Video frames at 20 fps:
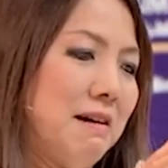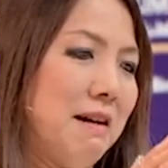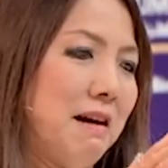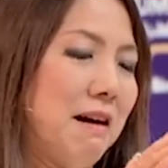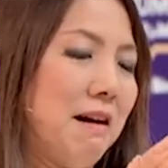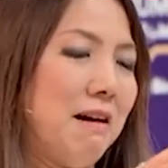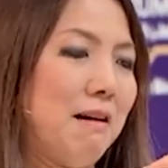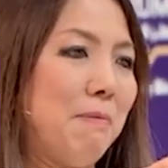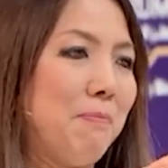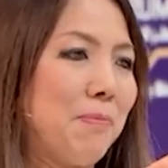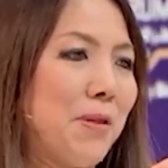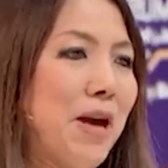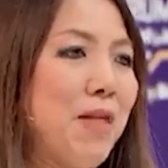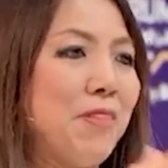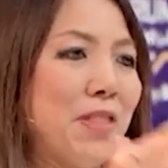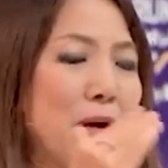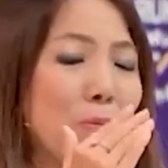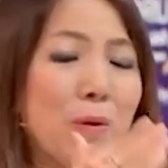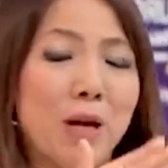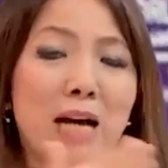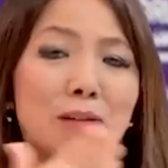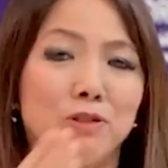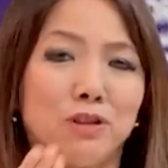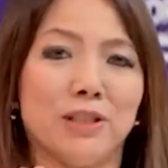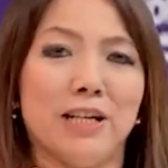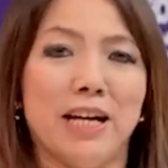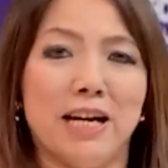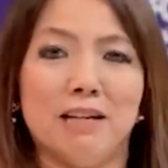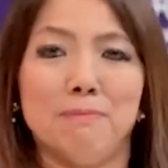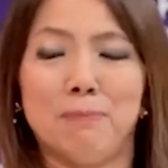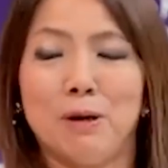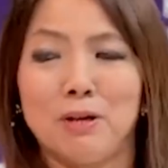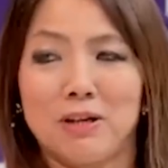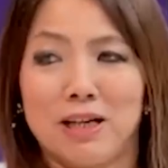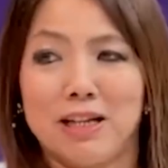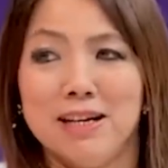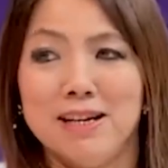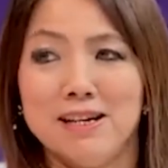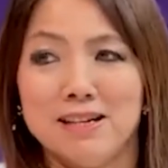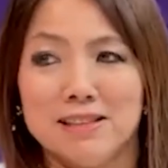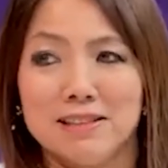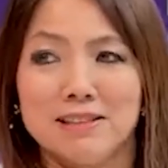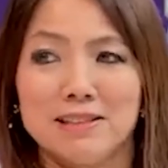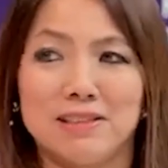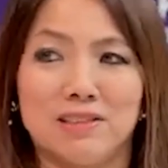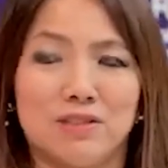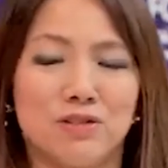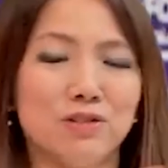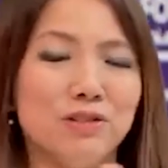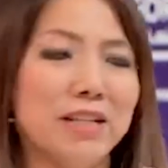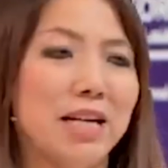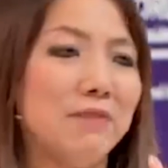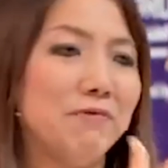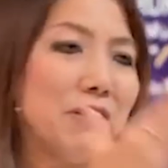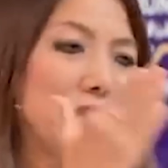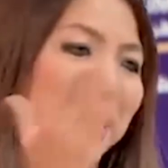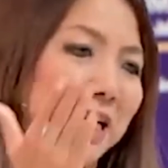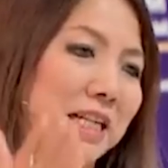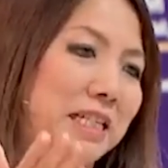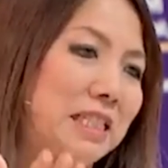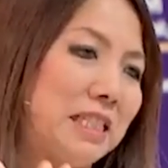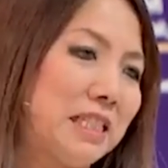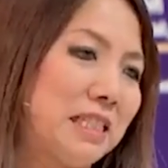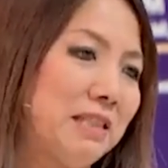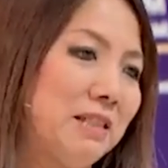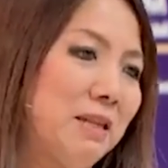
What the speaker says: And then we have to help our clients to navigate.